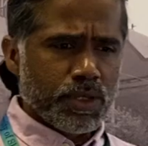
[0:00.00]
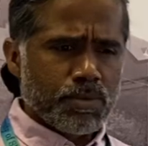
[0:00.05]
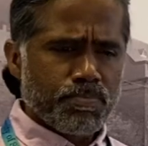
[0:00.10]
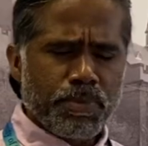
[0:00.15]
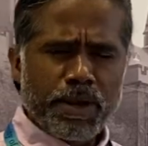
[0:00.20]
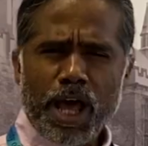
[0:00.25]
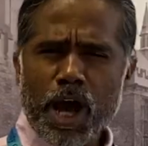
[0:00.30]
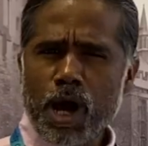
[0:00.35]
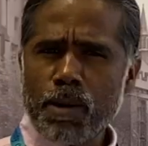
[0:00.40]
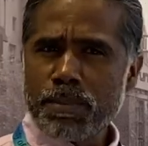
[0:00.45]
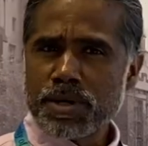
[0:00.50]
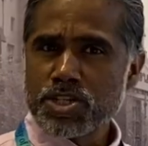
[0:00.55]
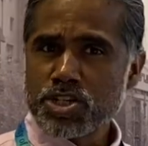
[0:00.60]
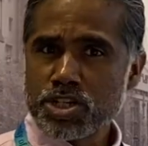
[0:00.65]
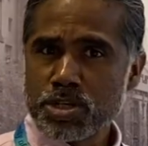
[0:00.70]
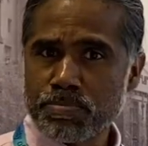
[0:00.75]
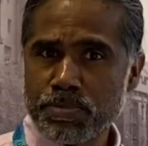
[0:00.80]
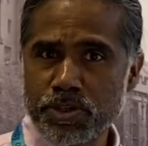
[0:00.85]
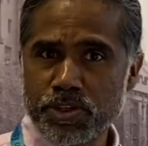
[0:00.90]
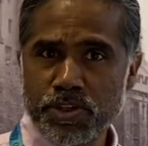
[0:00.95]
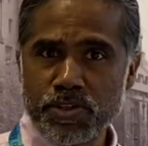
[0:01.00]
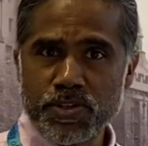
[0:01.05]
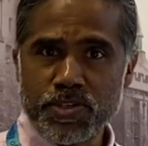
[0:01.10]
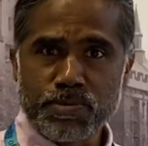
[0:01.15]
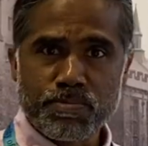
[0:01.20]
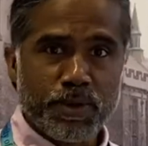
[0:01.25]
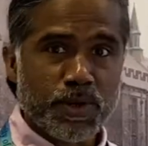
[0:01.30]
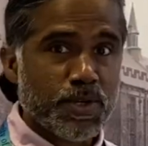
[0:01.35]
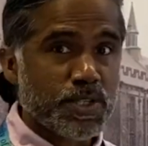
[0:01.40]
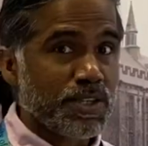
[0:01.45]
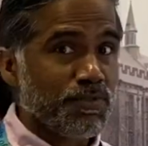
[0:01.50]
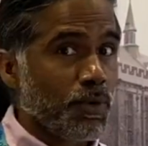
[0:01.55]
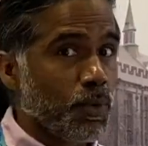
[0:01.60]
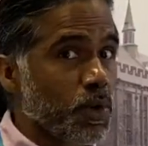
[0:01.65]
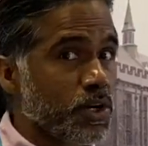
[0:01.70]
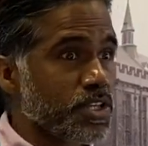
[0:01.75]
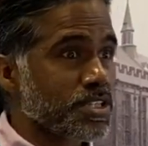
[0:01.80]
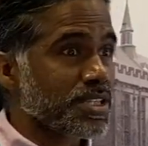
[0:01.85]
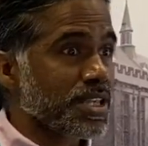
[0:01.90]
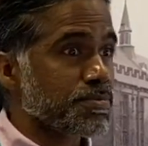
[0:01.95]
But how much to produce? Because if you
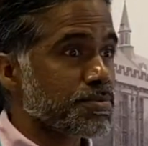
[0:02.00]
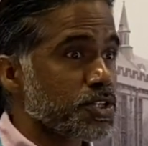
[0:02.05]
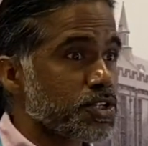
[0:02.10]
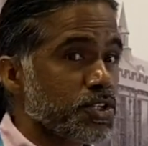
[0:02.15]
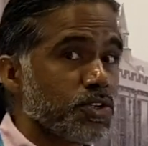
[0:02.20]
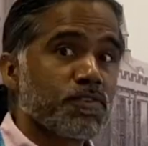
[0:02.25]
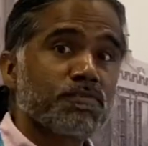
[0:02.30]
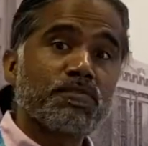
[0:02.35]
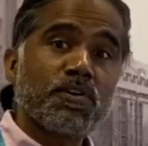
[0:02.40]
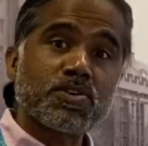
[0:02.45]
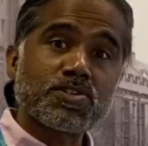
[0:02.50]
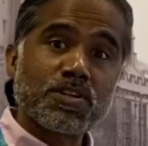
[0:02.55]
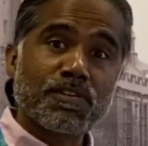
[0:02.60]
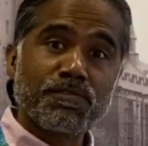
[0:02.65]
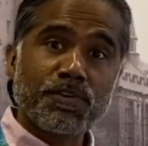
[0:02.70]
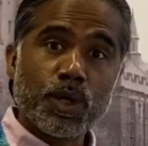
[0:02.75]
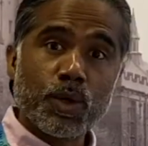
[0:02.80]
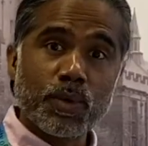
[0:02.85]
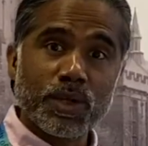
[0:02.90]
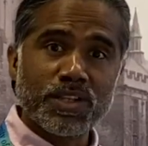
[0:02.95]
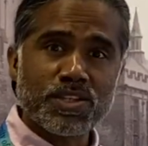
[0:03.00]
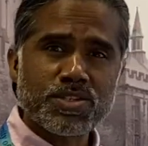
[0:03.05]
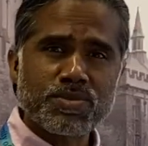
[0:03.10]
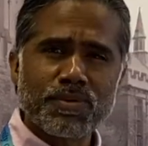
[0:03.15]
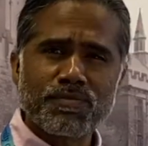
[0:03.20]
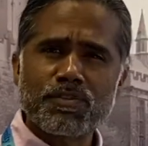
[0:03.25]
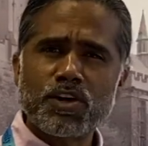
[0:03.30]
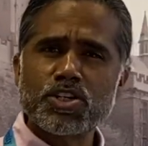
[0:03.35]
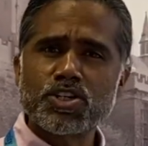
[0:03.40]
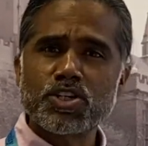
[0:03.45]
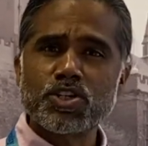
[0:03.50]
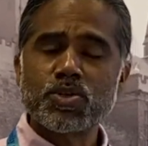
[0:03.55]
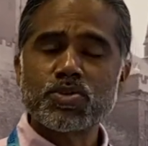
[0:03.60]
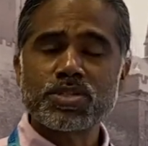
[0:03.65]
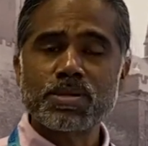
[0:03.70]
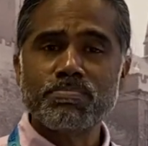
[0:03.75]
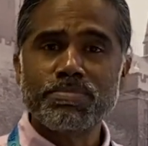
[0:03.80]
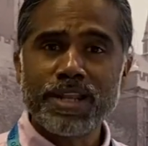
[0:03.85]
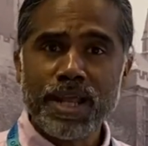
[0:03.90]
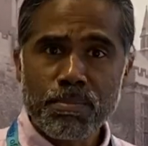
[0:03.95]
want to substitute fossil fuels, you've got to know
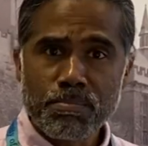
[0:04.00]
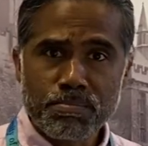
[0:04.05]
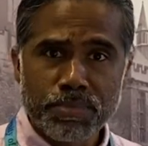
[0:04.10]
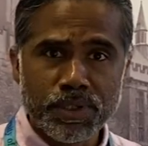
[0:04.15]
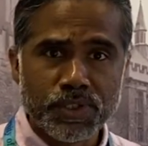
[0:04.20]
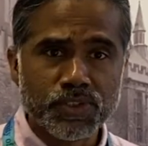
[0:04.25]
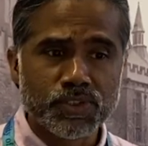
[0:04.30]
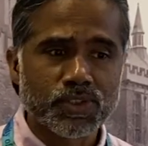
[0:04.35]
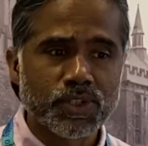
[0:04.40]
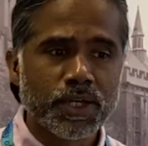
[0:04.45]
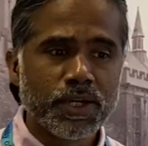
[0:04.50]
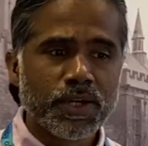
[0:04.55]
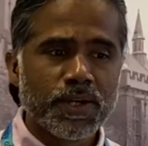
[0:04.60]
some numbers.